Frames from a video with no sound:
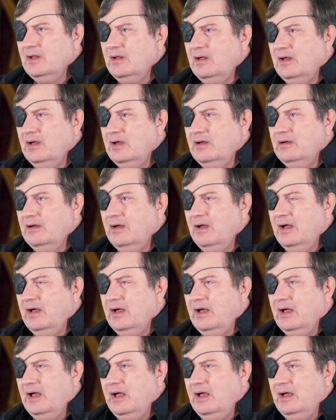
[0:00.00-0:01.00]

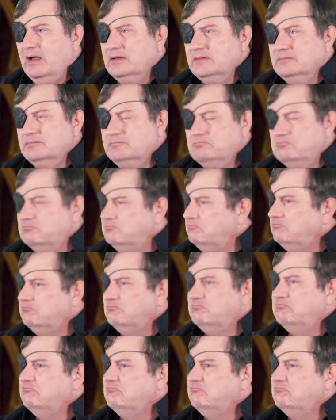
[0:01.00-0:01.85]
[no speech]